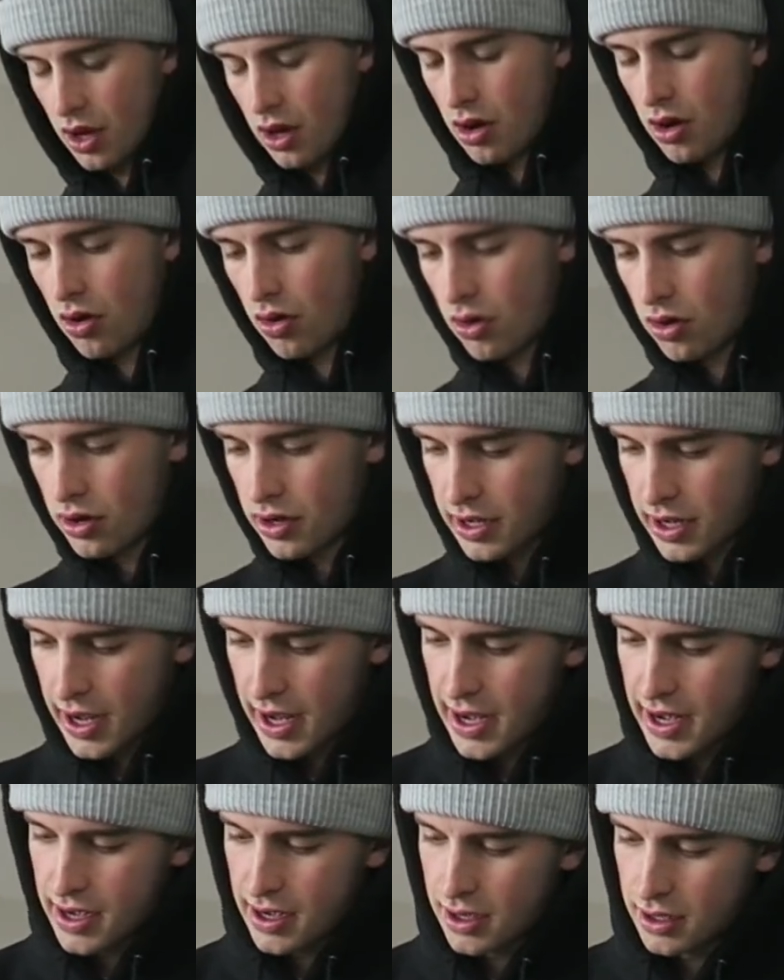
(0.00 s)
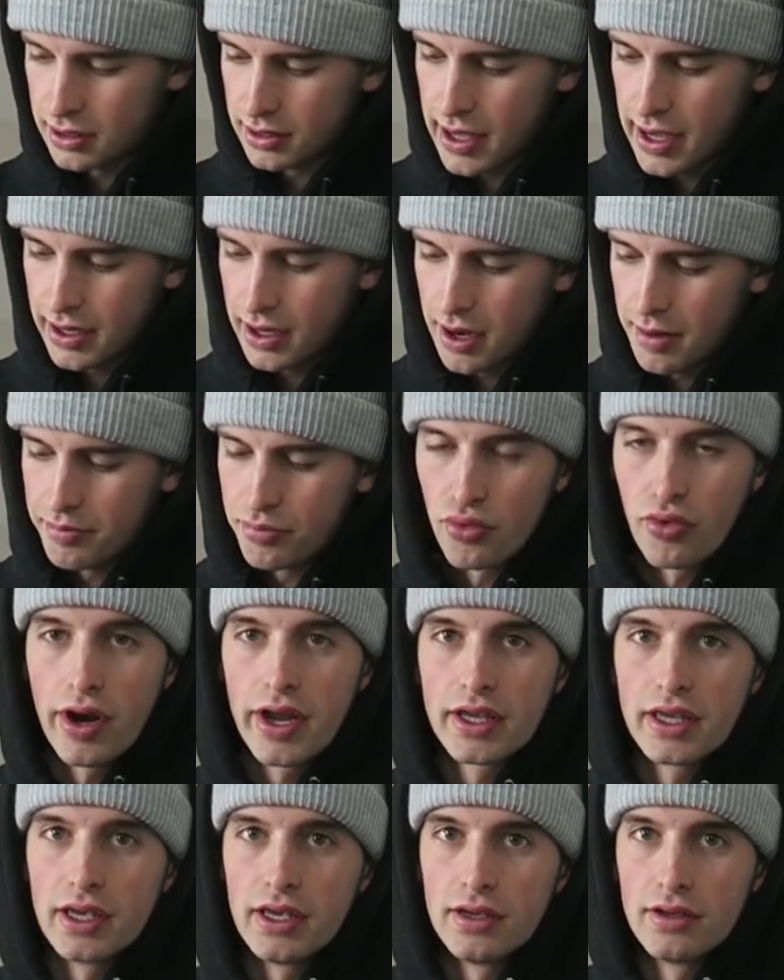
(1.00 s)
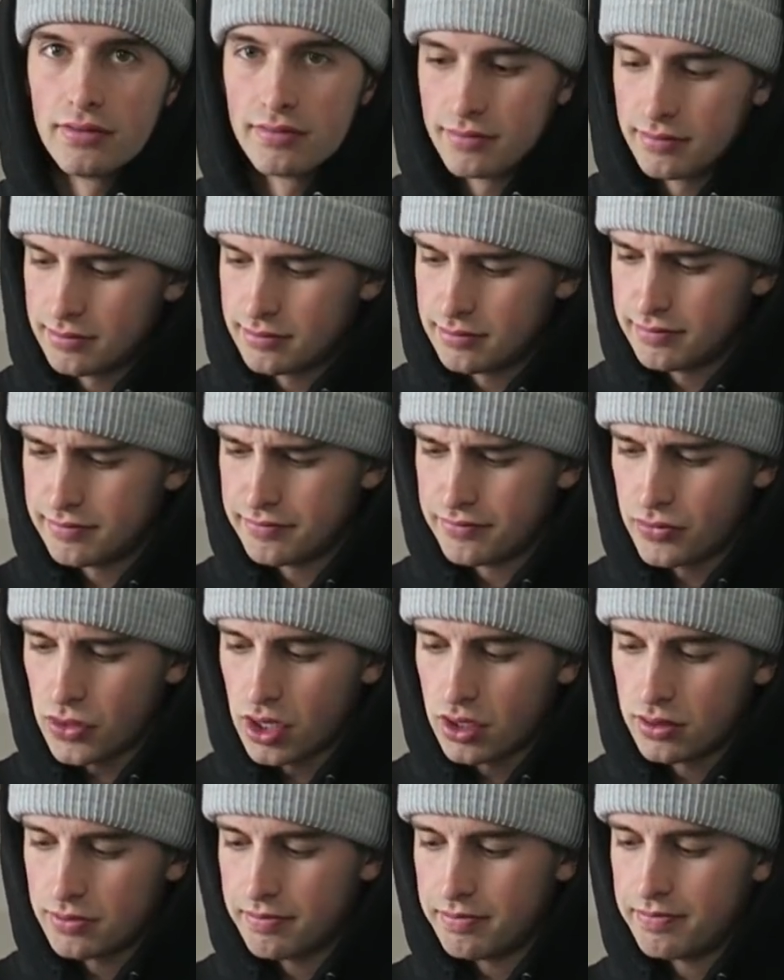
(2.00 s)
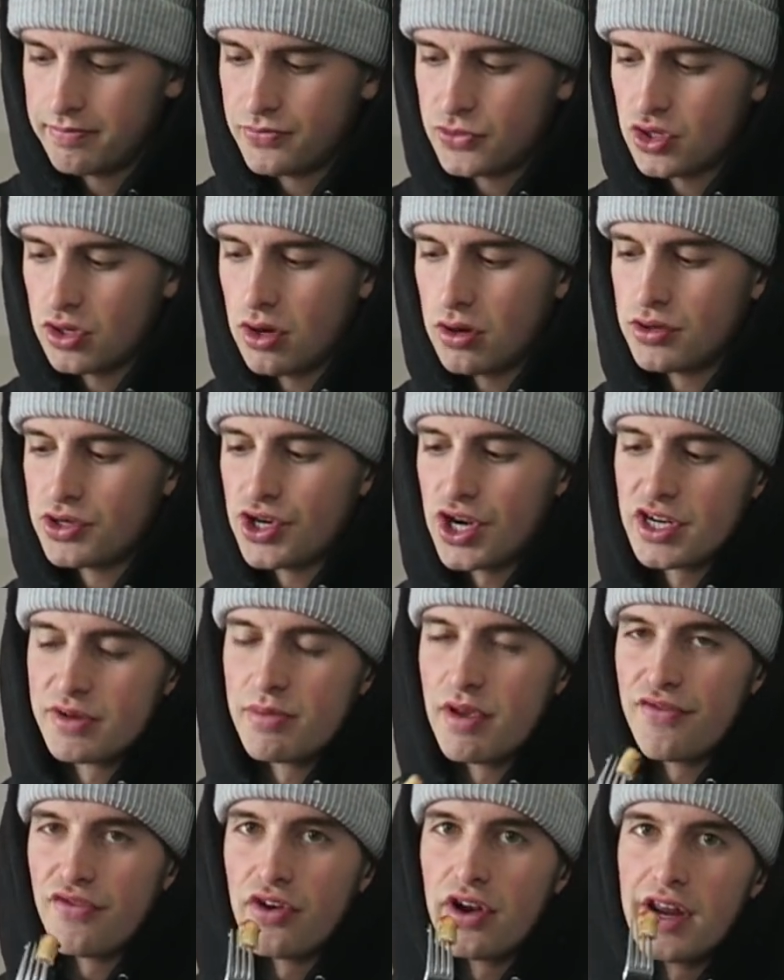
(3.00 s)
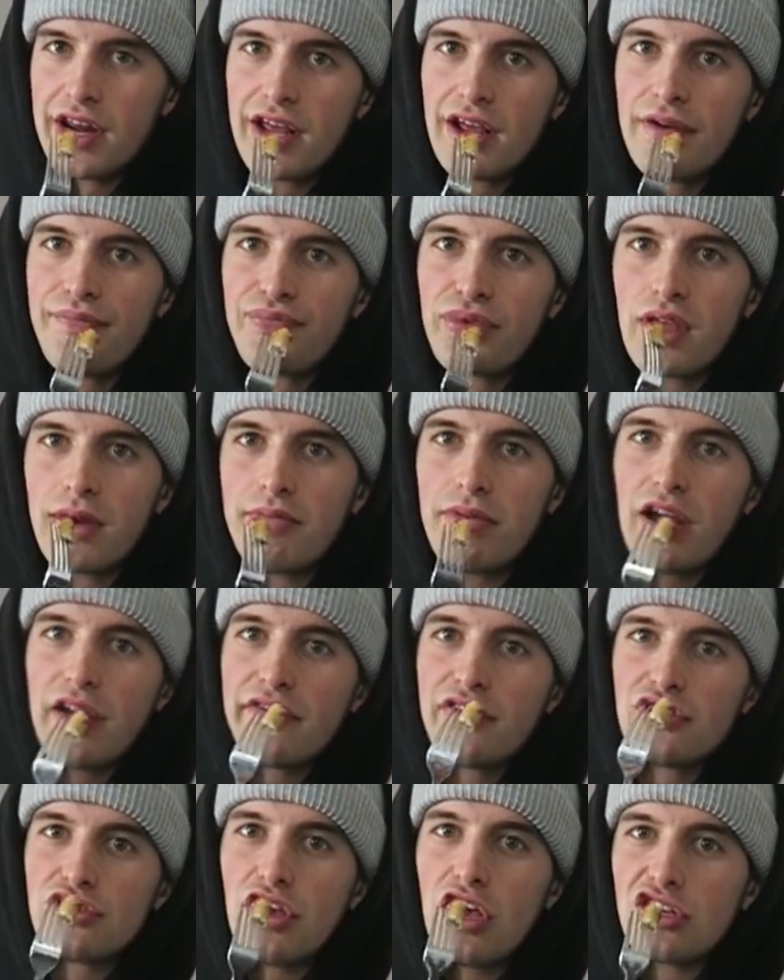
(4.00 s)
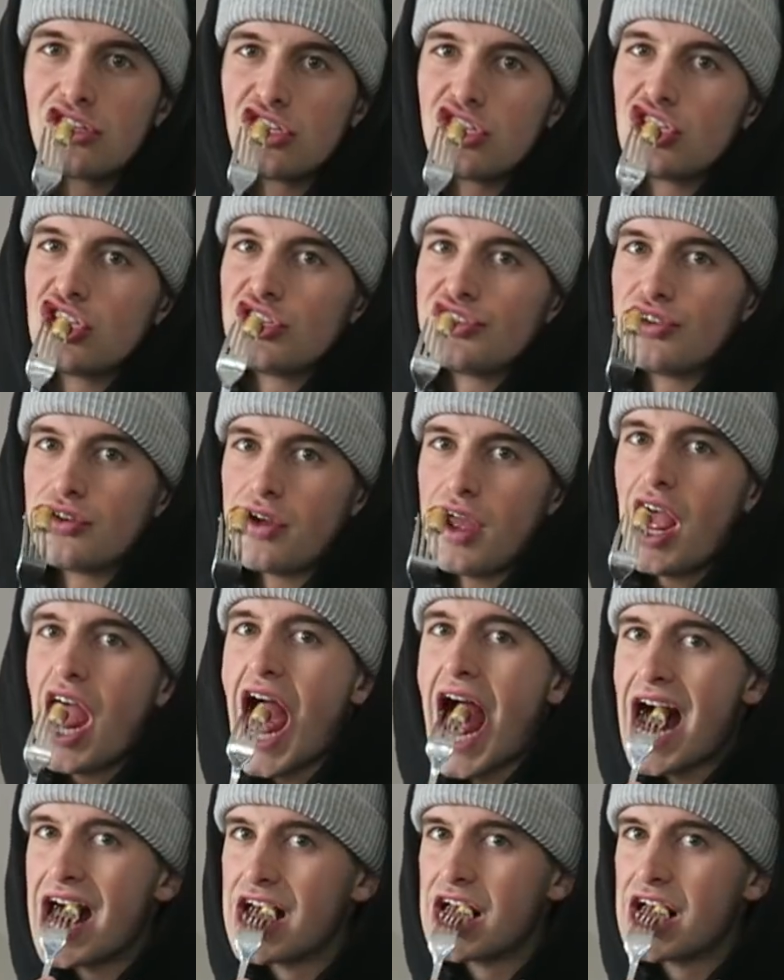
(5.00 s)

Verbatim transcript: I already ate like a brekkie, so don't judge me for eating breakfast sausages, okay?